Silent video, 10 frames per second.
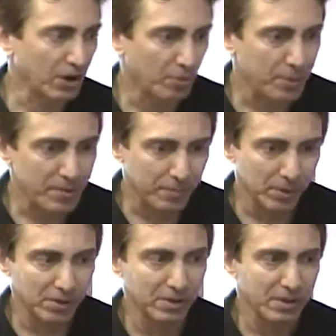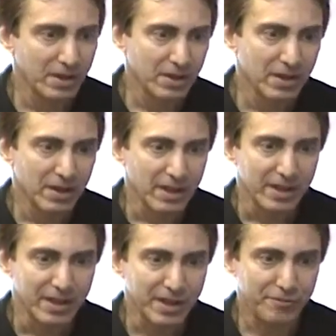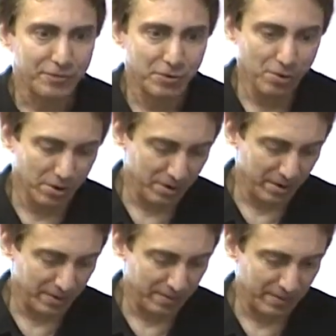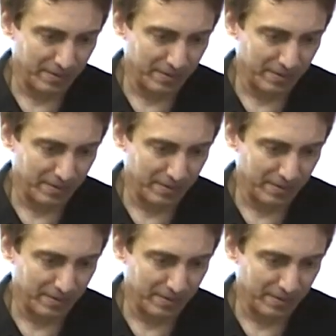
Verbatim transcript: You know, people if you're